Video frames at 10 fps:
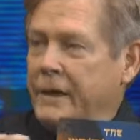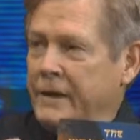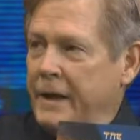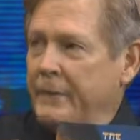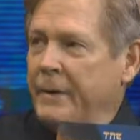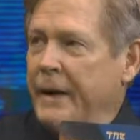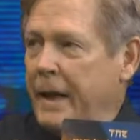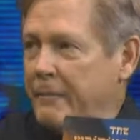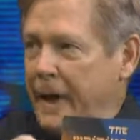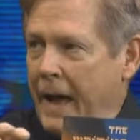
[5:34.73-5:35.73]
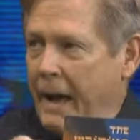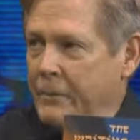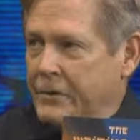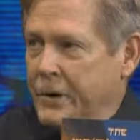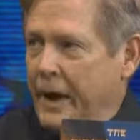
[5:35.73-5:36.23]
then it became
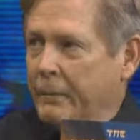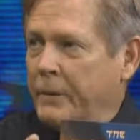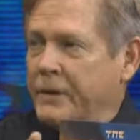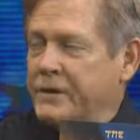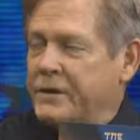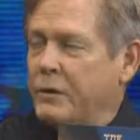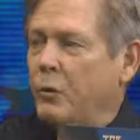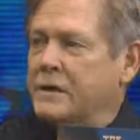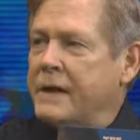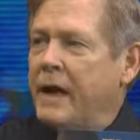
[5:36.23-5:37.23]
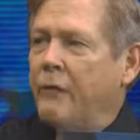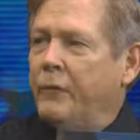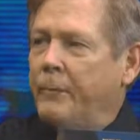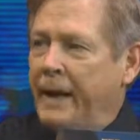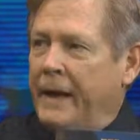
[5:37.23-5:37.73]
abstract, but it still wasn't
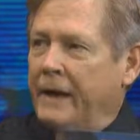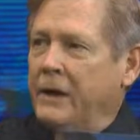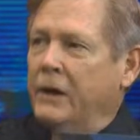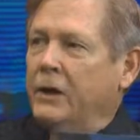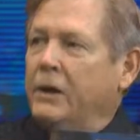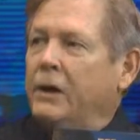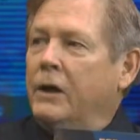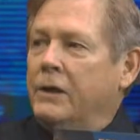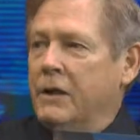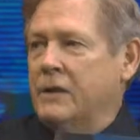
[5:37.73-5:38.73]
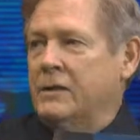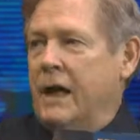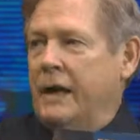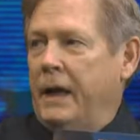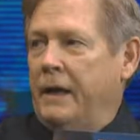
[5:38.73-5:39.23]
alphabetic until
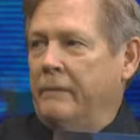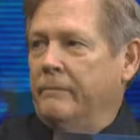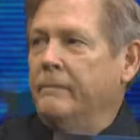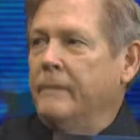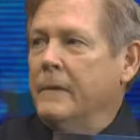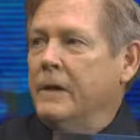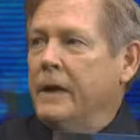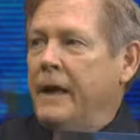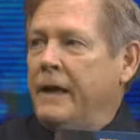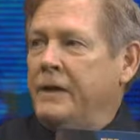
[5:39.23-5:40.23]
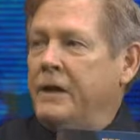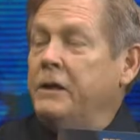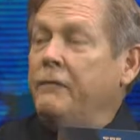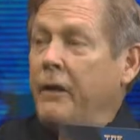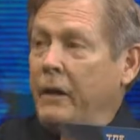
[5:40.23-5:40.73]
Sinai. And it did
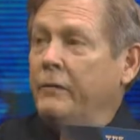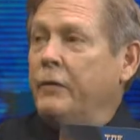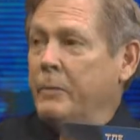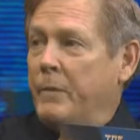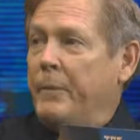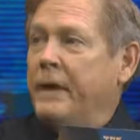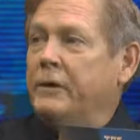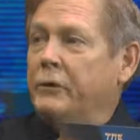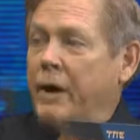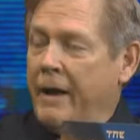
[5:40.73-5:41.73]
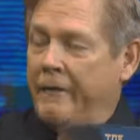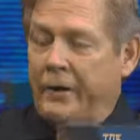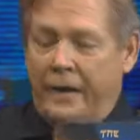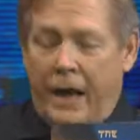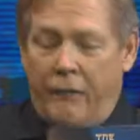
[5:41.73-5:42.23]
develop from a
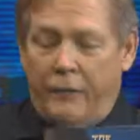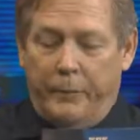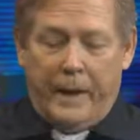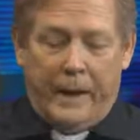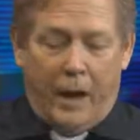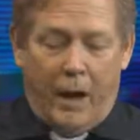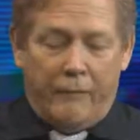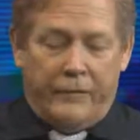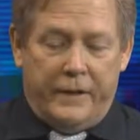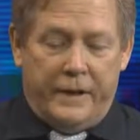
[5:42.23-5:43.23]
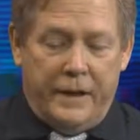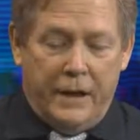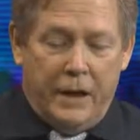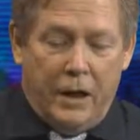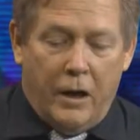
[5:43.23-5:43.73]
pictographic alphabet of the
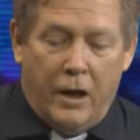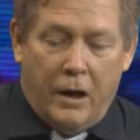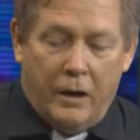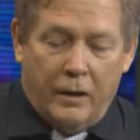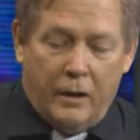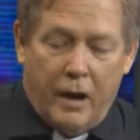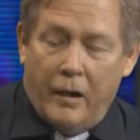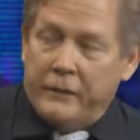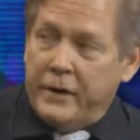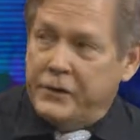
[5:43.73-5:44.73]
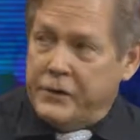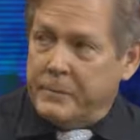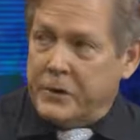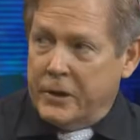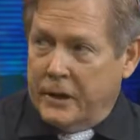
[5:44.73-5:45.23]

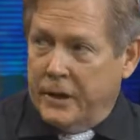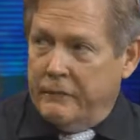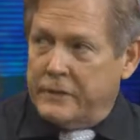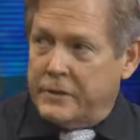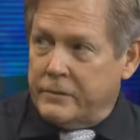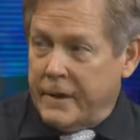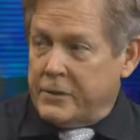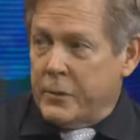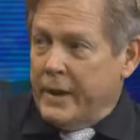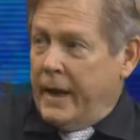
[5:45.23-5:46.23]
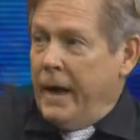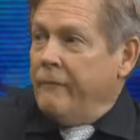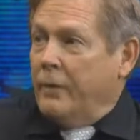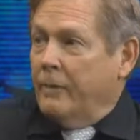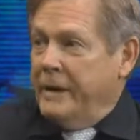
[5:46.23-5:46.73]
Egyptian glyphs. That's where they came
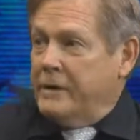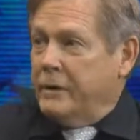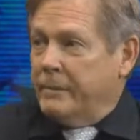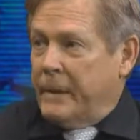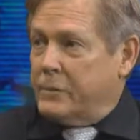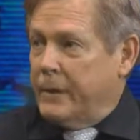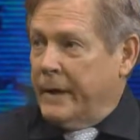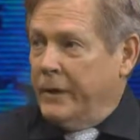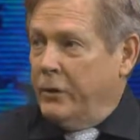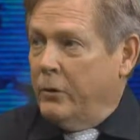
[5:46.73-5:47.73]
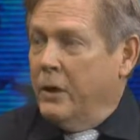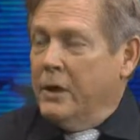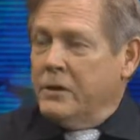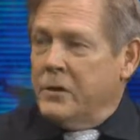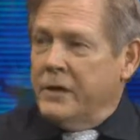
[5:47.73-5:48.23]
from, Egypt. That's what they knew.
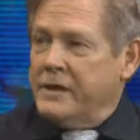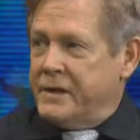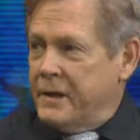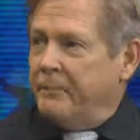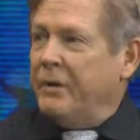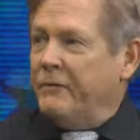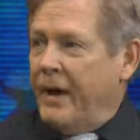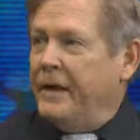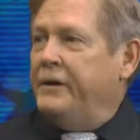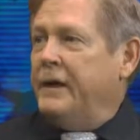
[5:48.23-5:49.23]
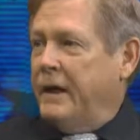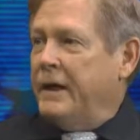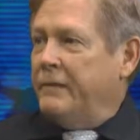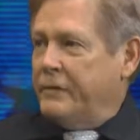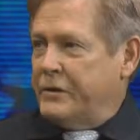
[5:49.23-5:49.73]
So they simplified the
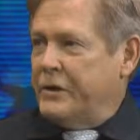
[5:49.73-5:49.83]
glyphs.